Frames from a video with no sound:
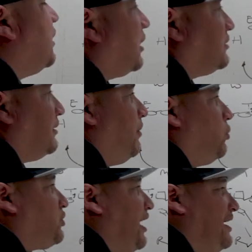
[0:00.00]
Because in
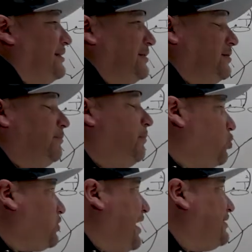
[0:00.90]
most cases,
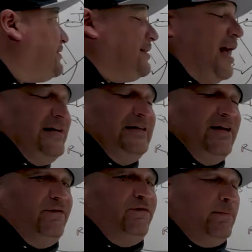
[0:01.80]
most cases at any
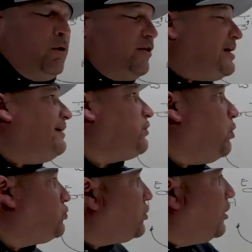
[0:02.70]
level of football that I've coached,